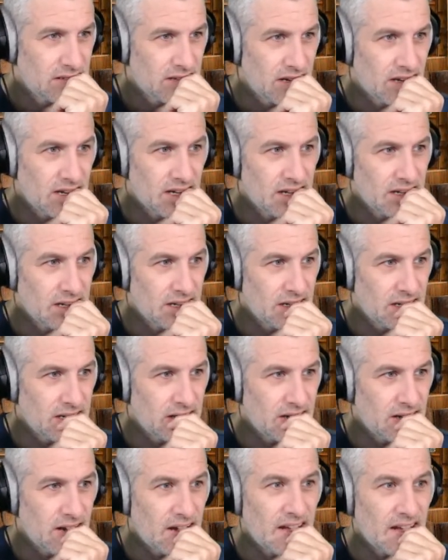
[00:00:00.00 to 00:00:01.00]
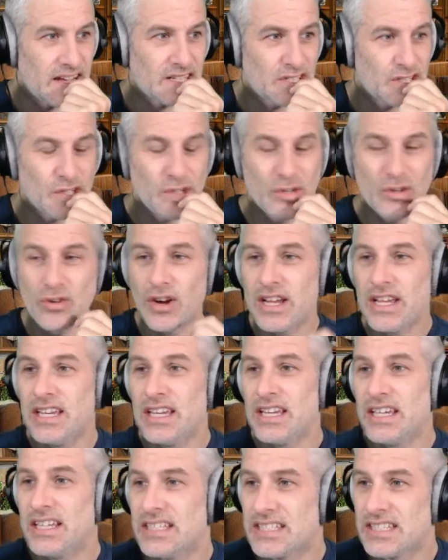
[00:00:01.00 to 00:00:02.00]
uh, I had two great
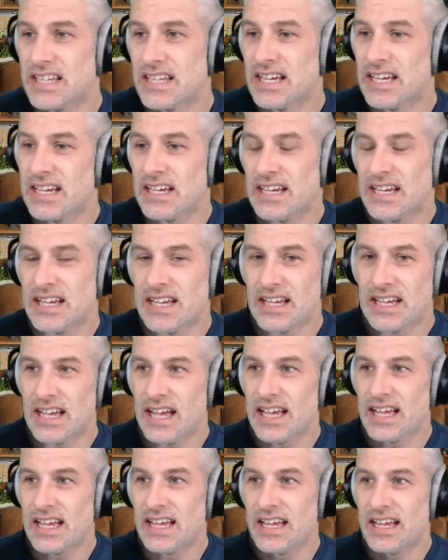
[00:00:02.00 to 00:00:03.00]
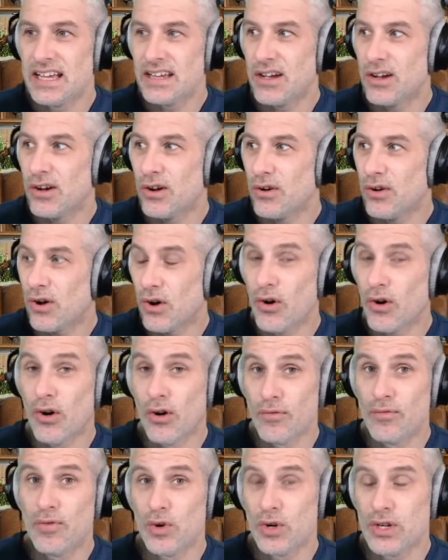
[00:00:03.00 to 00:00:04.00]
years uh, uh, of,
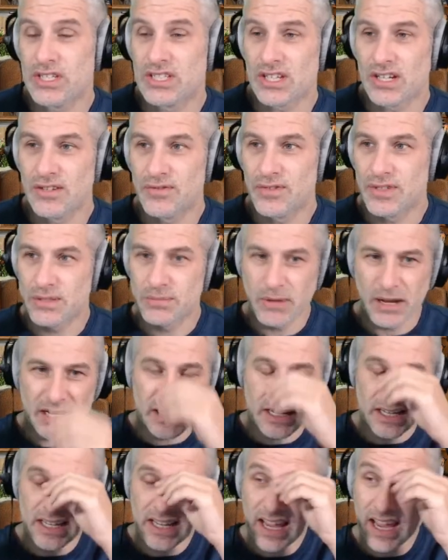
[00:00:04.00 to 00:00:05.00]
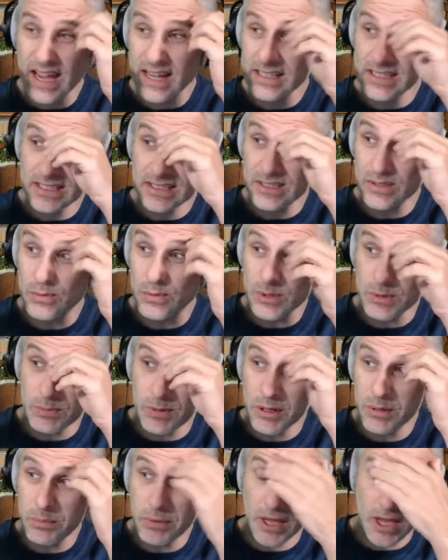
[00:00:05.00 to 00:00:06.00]
of voiceovers mainly. Acting's always
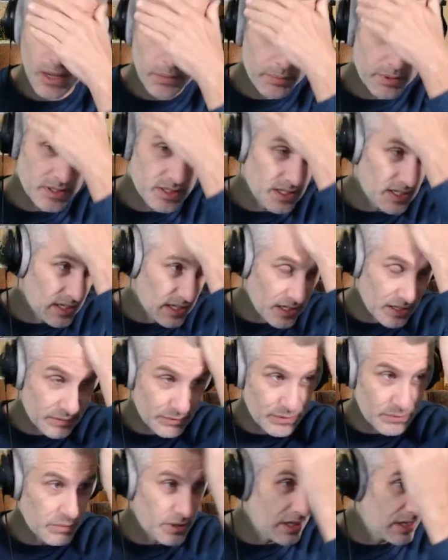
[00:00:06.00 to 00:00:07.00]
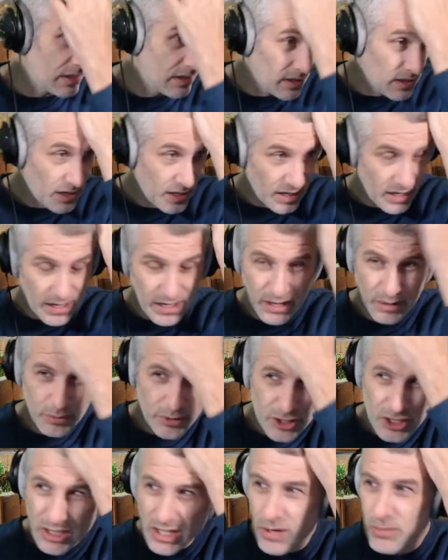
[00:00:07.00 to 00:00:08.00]
been a bit up in the air for me, uh,
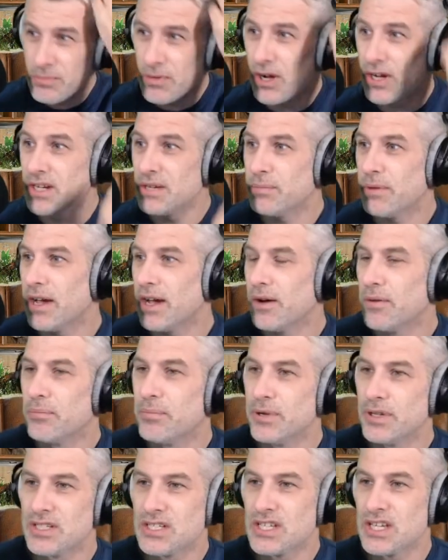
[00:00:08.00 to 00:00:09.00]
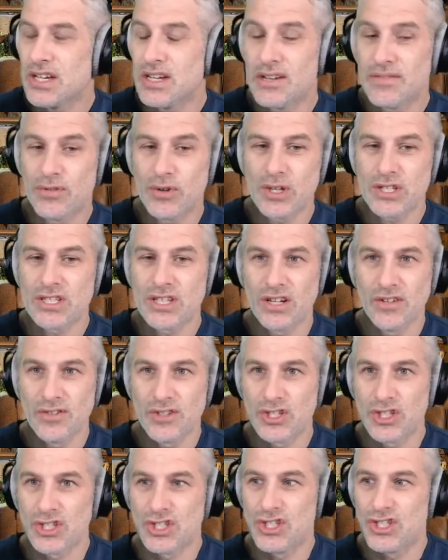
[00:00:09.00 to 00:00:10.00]
which I don't mind about, but uh,
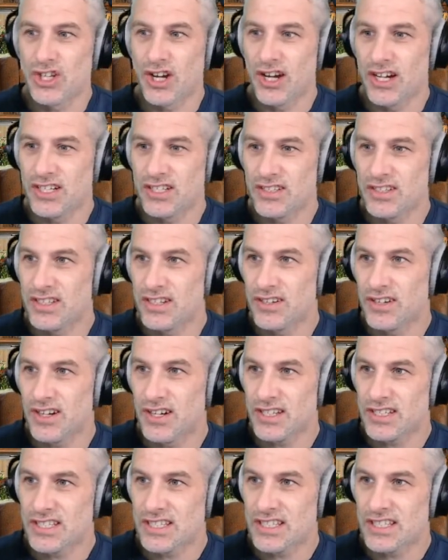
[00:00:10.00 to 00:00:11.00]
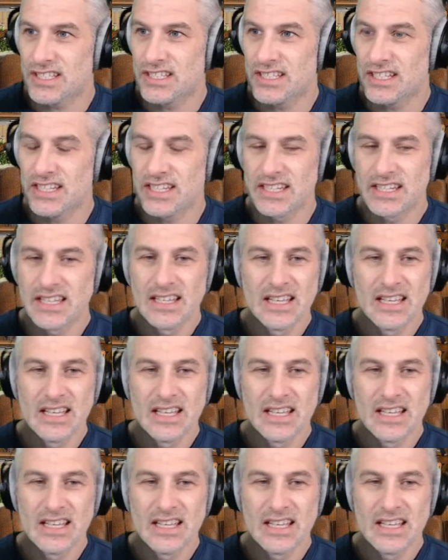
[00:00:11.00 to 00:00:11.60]
voiceovers just died on their ass this year.